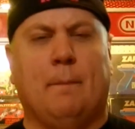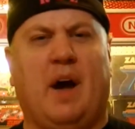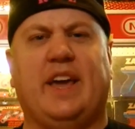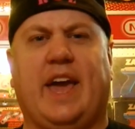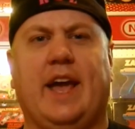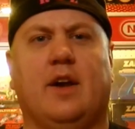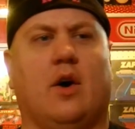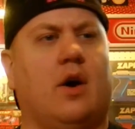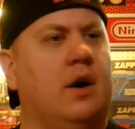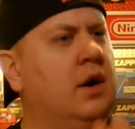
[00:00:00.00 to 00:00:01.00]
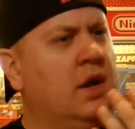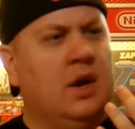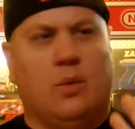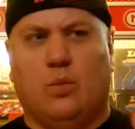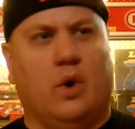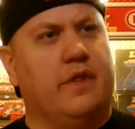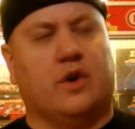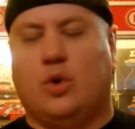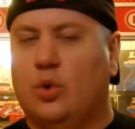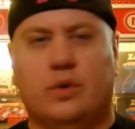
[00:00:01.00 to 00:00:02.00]
Mike Haggar, one of
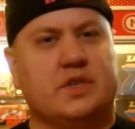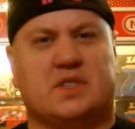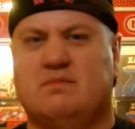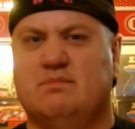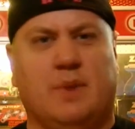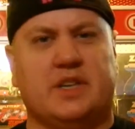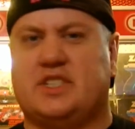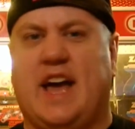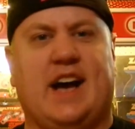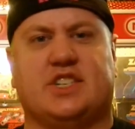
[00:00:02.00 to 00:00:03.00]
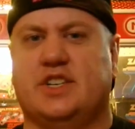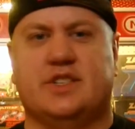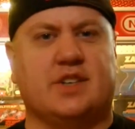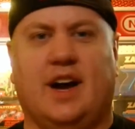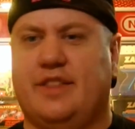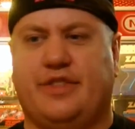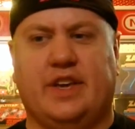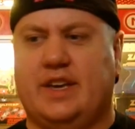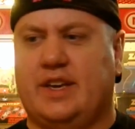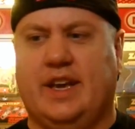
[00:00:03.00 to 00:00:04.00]
the coolest mustaches, I
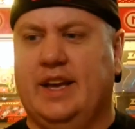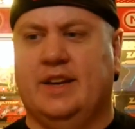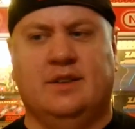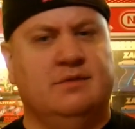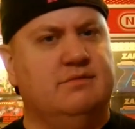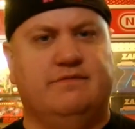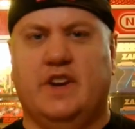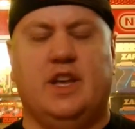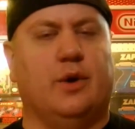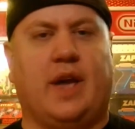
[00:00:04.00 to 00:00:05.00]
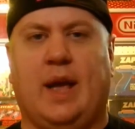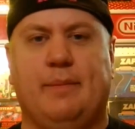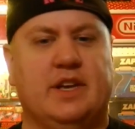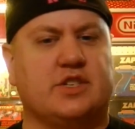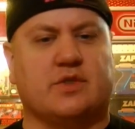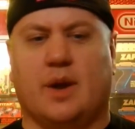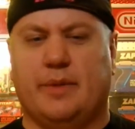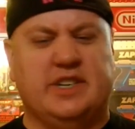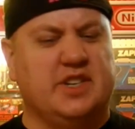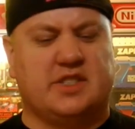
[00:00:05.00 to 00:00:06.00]
think, in video game history. I
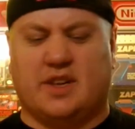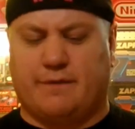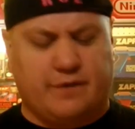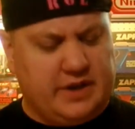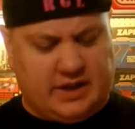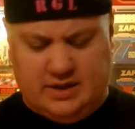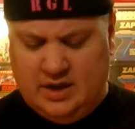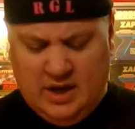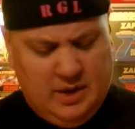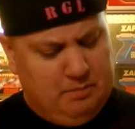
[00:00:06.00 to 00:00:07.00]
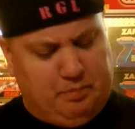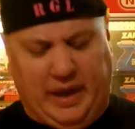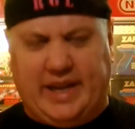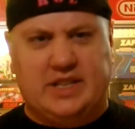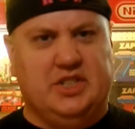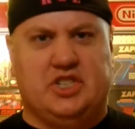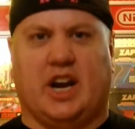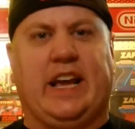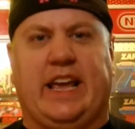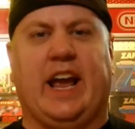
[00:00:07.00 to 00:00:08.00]
mean, just a freaking big,
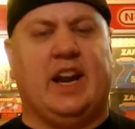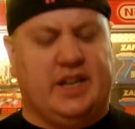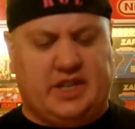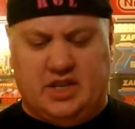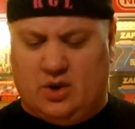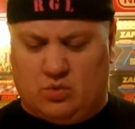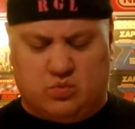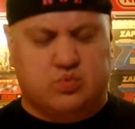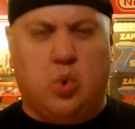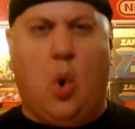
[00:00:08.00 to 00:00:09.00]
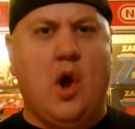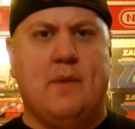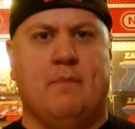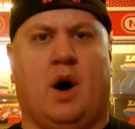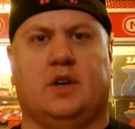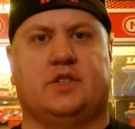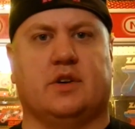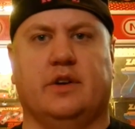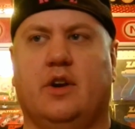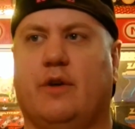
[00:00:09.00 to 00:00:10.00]
gigantic, you know, roid
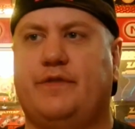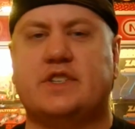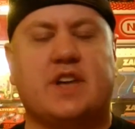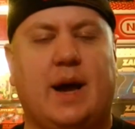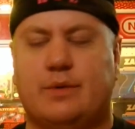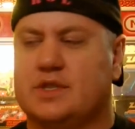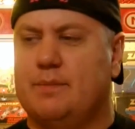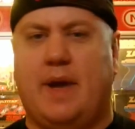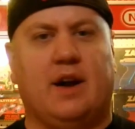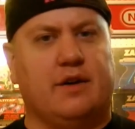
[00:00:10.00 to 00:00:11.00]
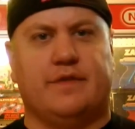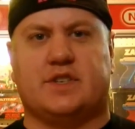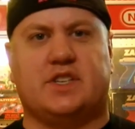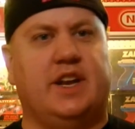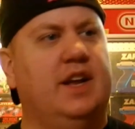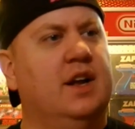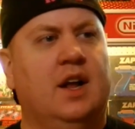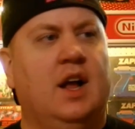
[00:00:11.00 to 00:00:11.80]
monster. You know, if this guy was the mayor of the city,